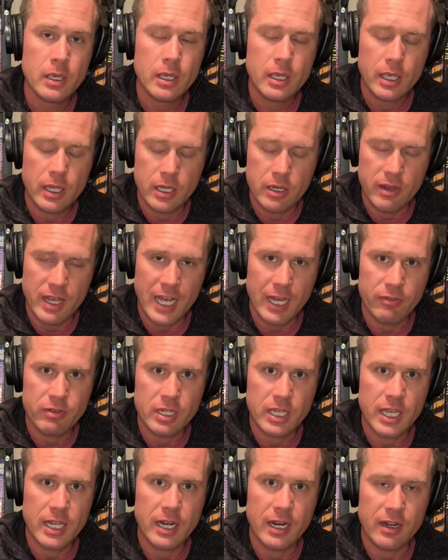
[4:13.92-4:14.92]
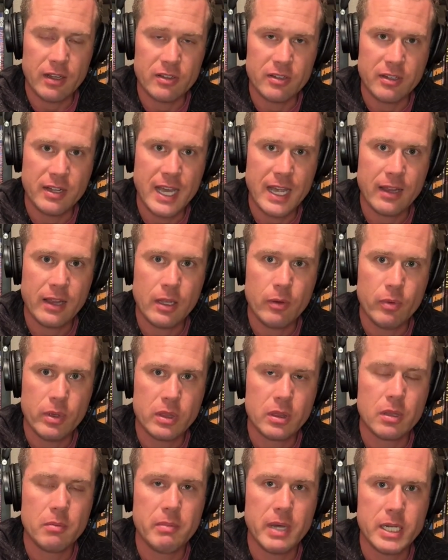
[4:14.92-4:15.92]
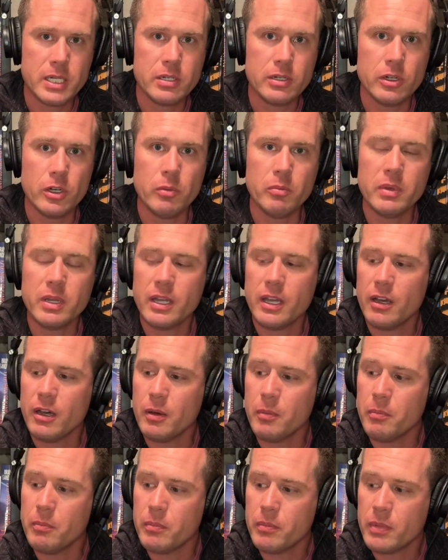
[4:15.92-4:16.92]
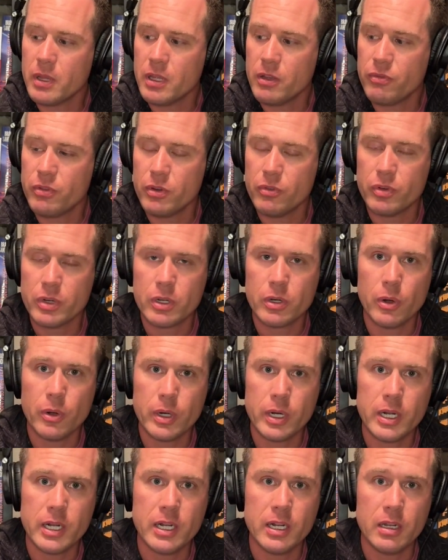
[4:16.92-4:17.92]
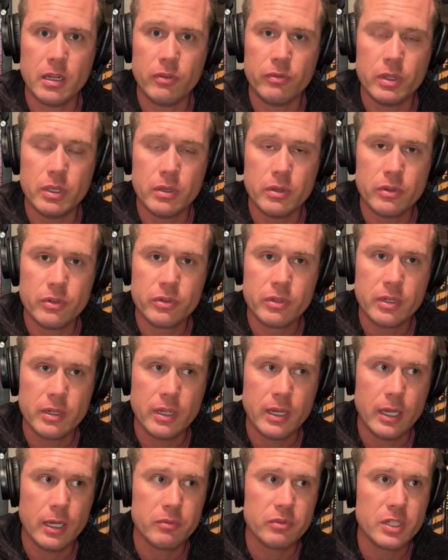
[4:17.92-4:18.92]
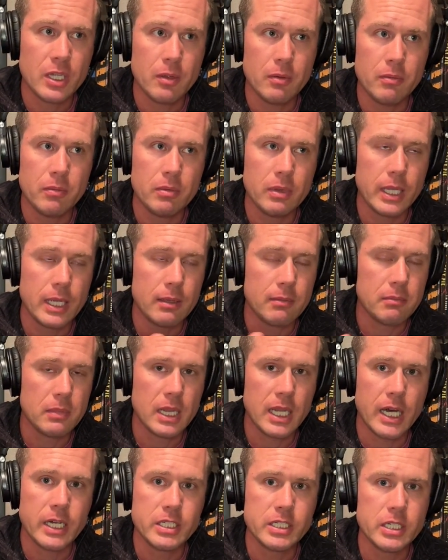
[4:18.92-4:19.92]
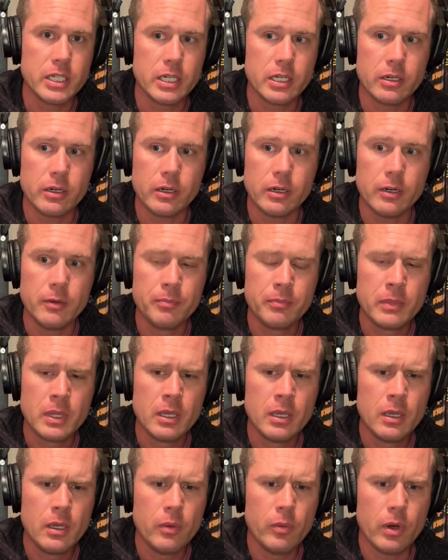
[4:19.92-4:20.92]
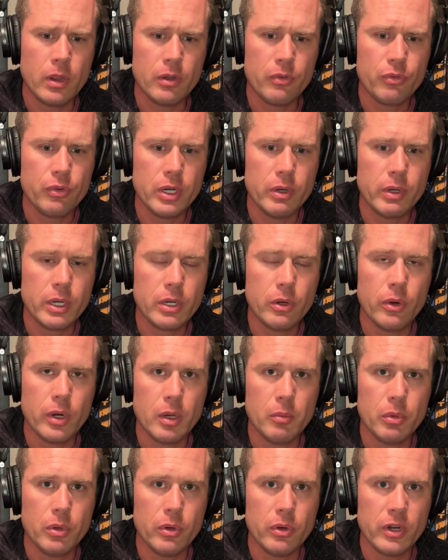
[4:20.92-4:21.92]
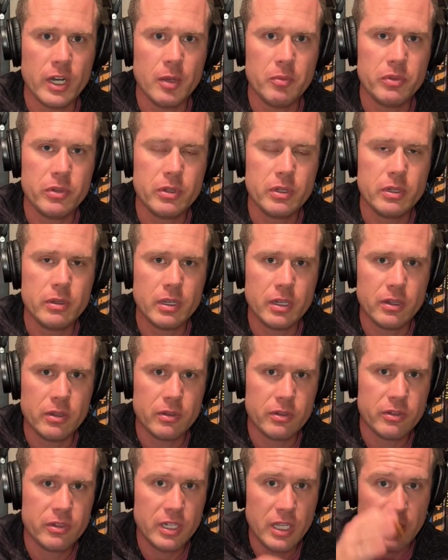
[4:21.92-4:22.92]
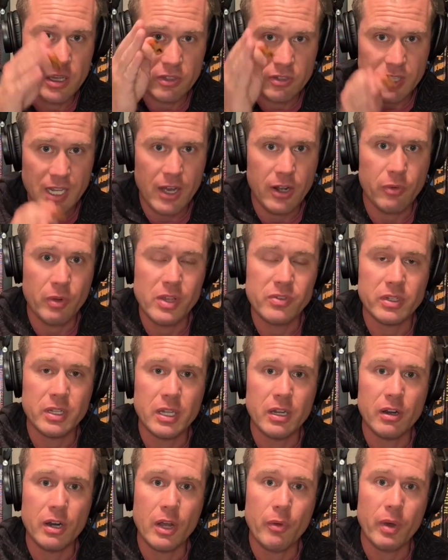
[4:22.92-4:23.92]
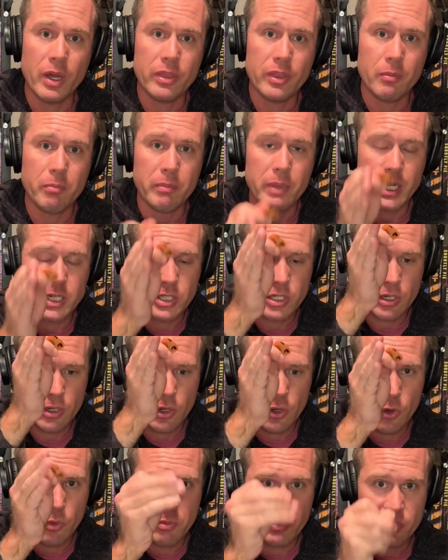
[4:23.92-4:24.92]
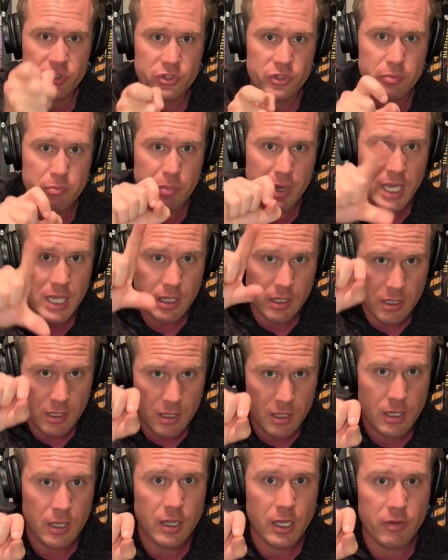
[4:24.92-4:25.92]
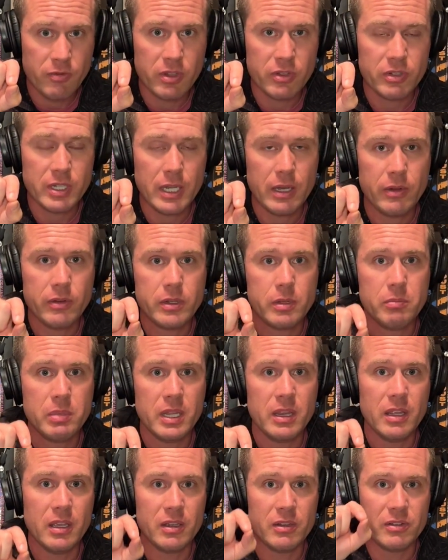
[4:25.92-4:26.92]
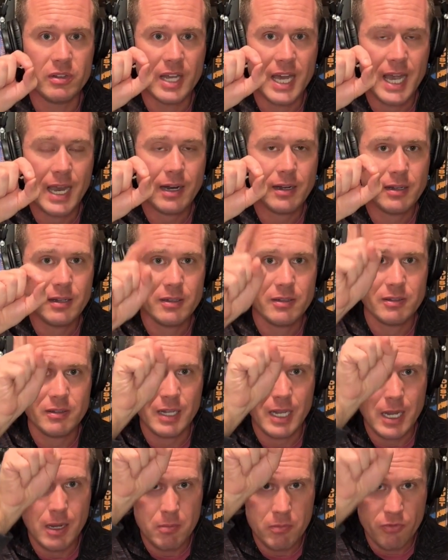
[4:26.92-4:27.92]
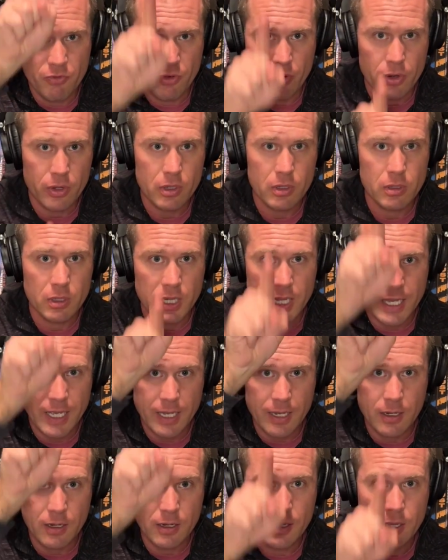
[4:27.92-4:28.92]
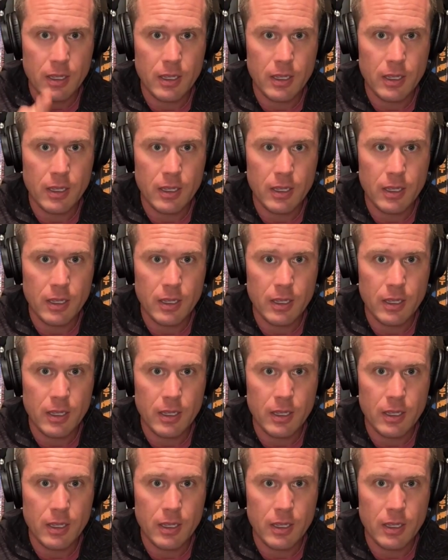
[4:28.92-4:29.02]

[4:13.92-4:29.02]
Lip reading: And you have to get it exactly with the metronome. If you've recorded and you've used, say, like Logic or one of the free recording programs, you can see the sound waves in there. And I want the metronome spike of the sound to be the exact same vertical line